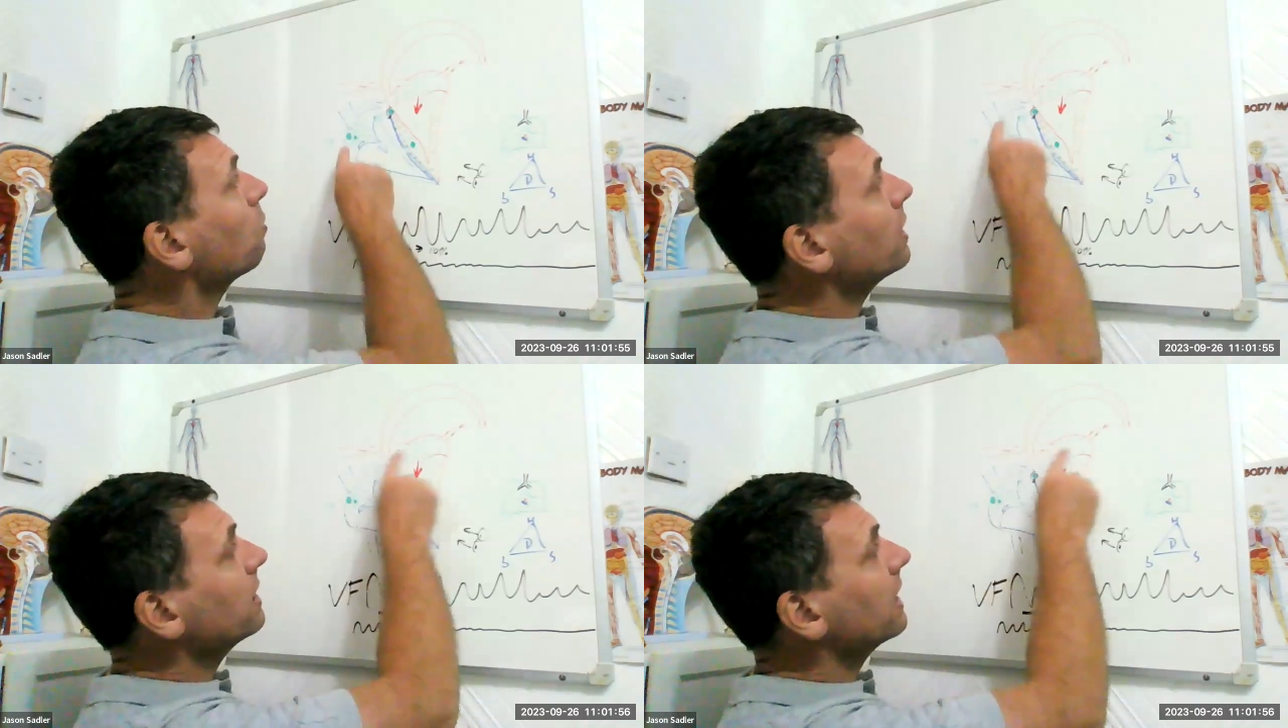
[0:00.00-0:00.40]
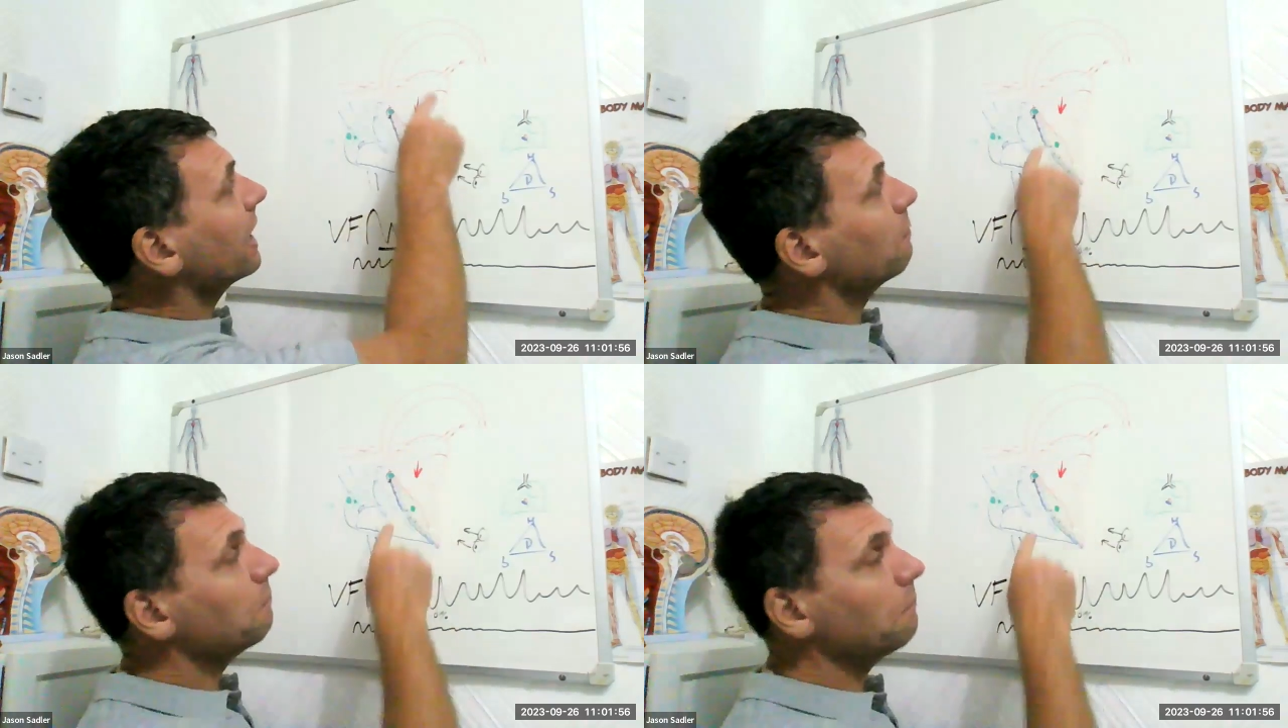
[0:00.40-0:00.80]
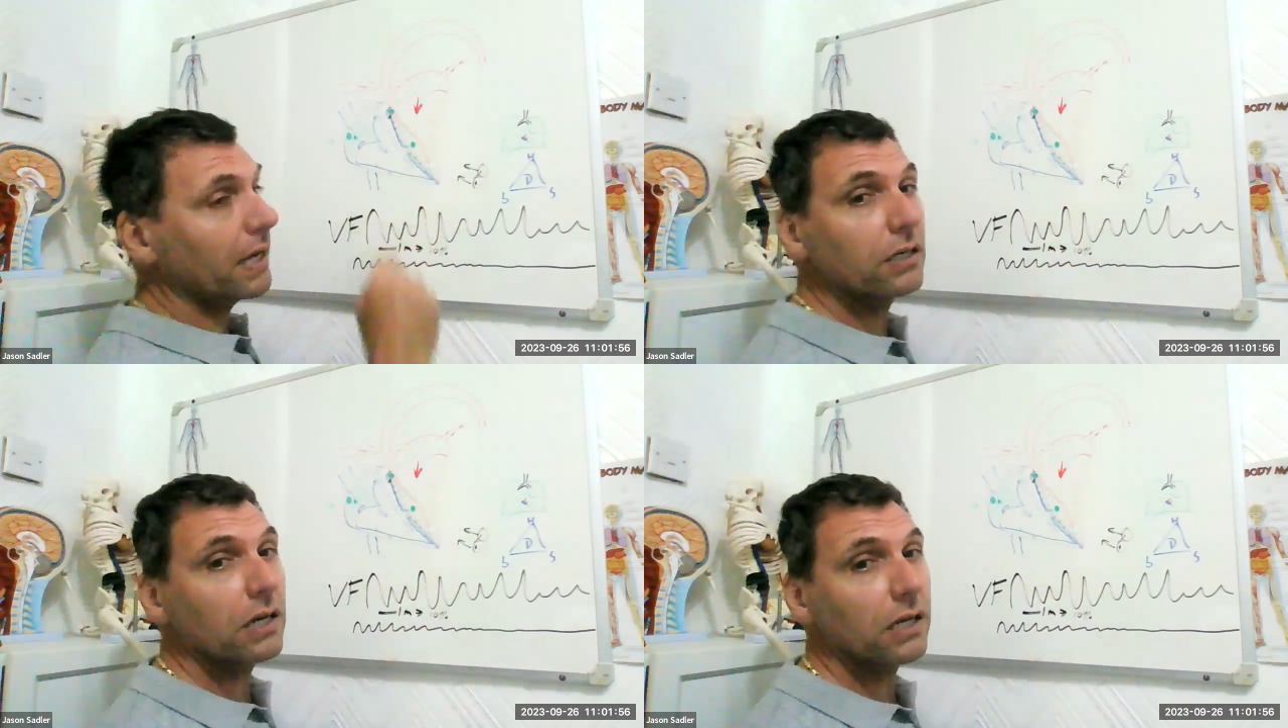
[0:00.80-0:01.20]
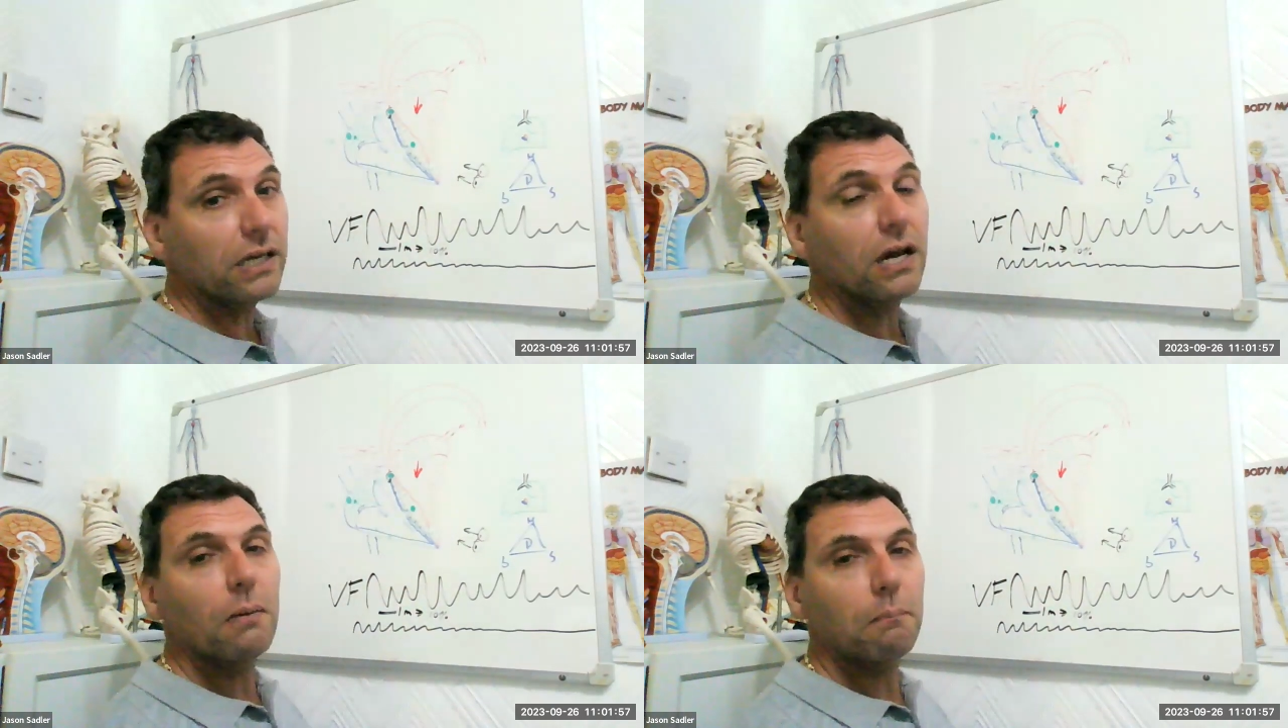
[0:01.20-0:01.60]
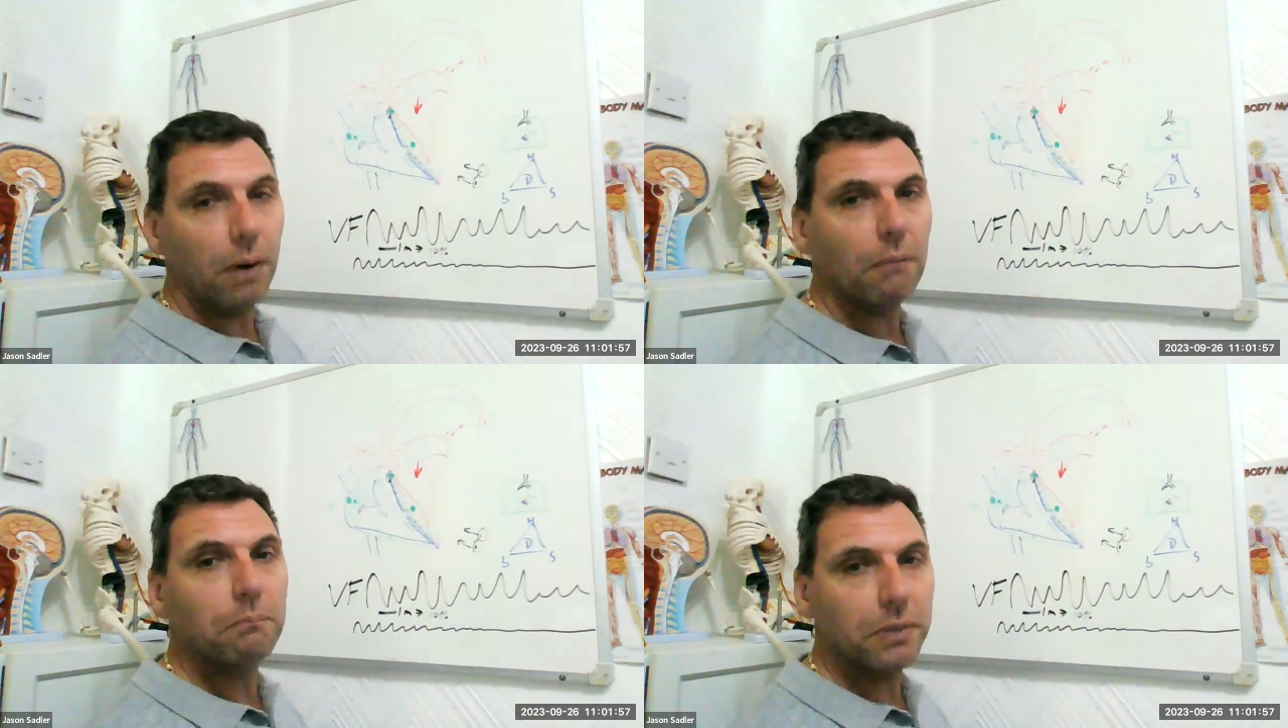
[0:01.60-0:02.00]
We're now manually
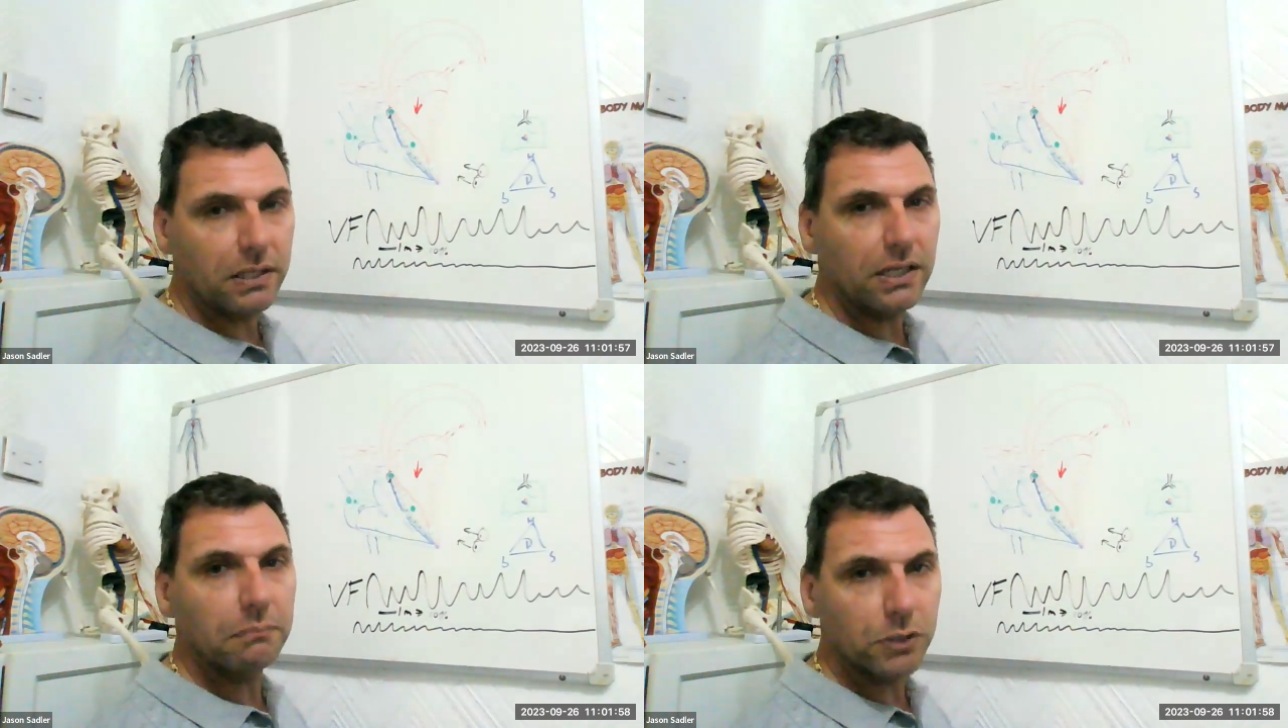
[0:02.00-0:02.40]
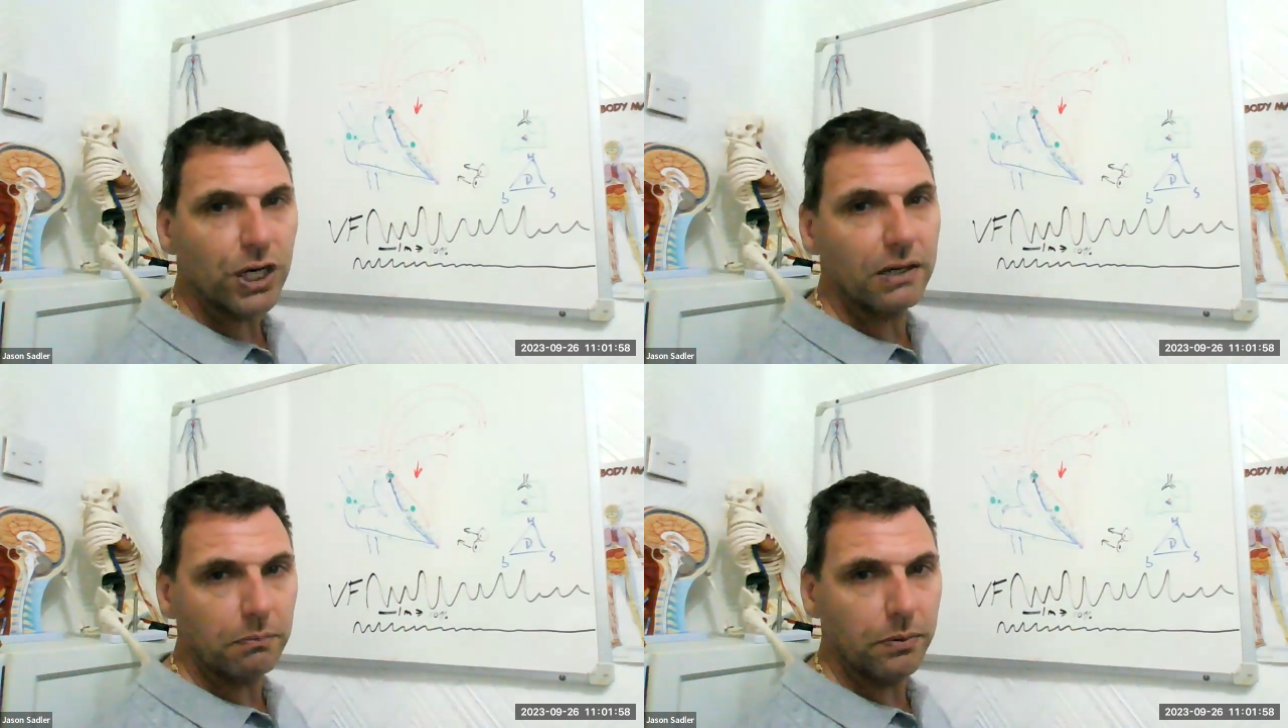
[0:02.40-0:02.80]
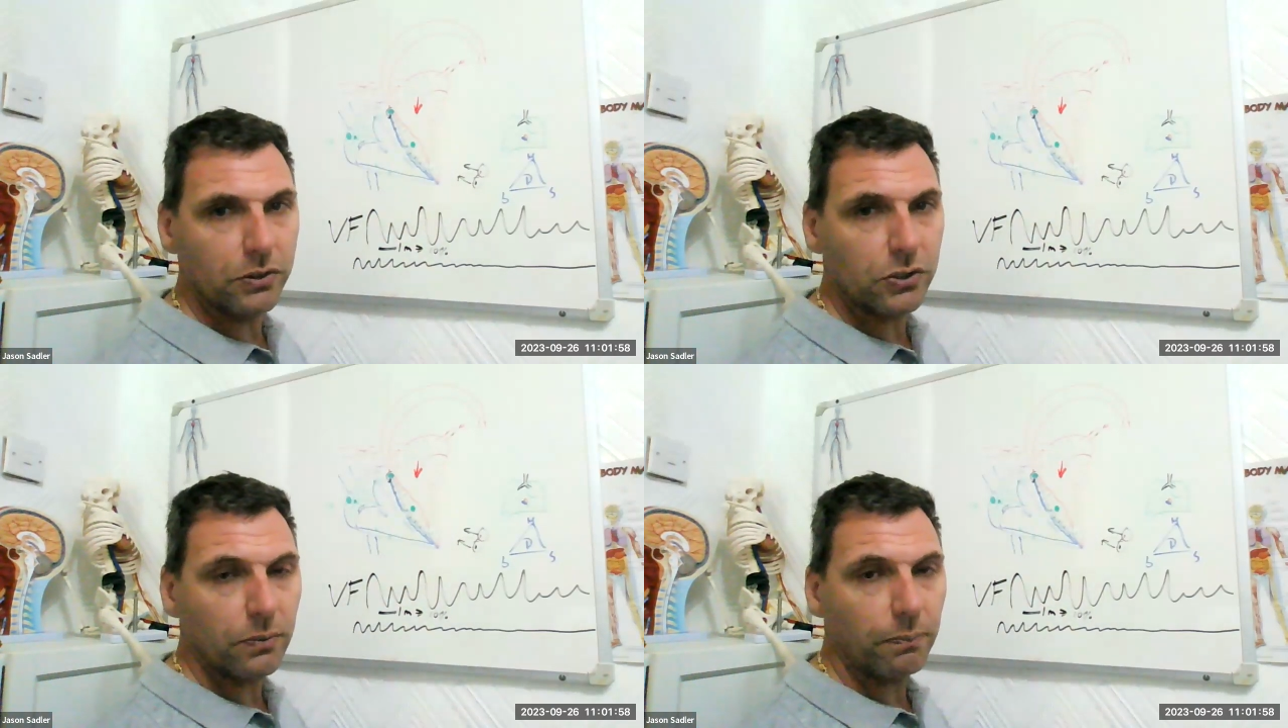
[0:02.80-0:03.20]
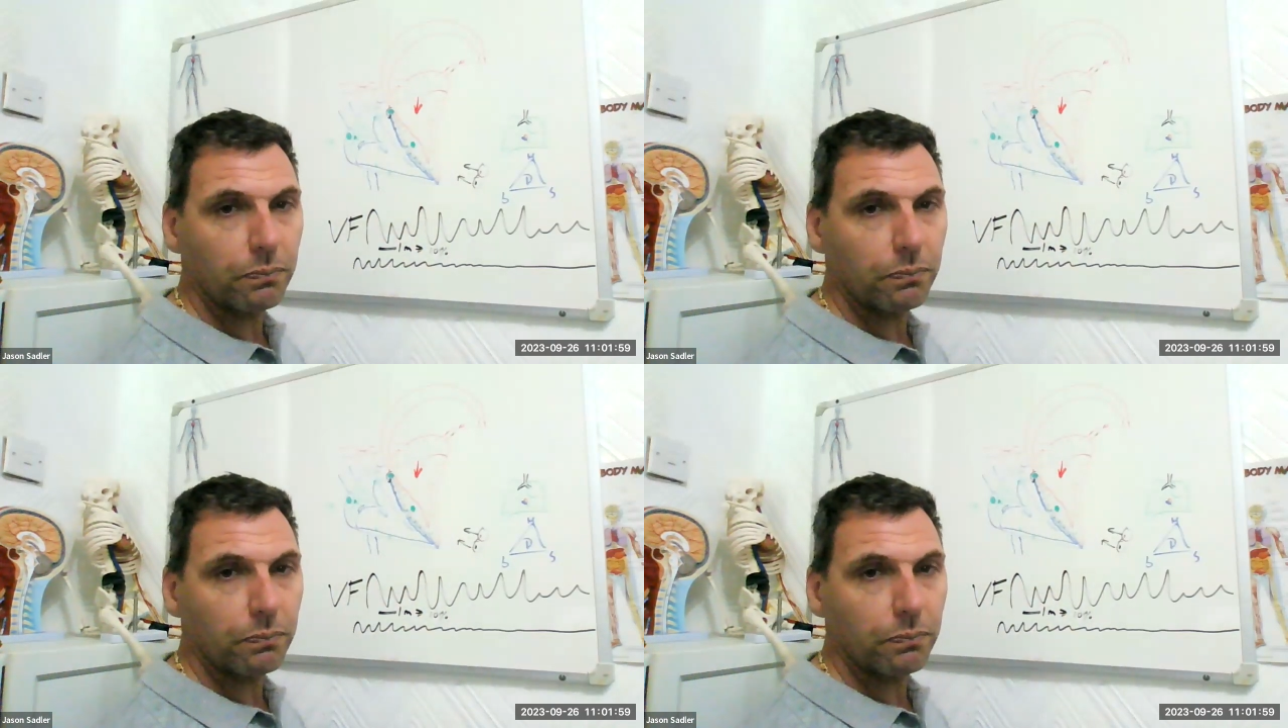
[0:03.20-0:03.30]
pumping them chambers.